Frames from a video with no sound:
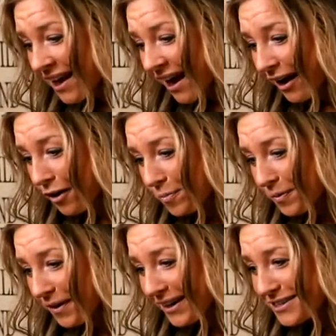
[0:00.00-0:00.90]
I hope you
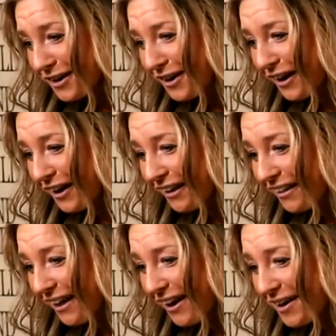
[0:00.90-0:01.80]
guys are
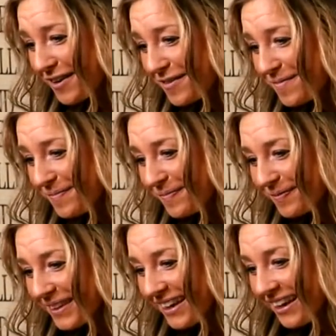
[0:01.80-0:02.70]
all
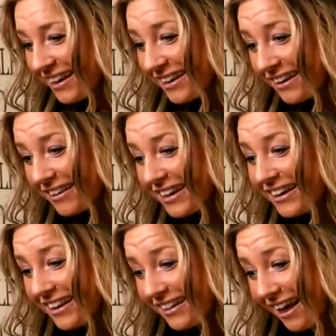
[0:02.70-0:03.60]
giggling
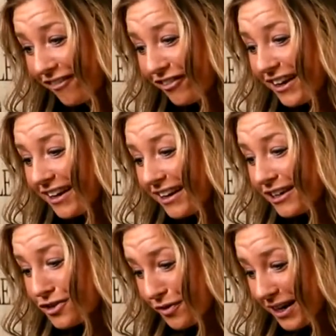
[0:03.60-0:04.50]
and laughing
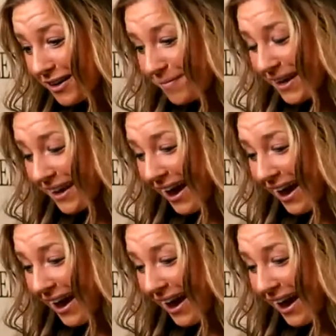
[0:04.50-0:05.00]
and joining me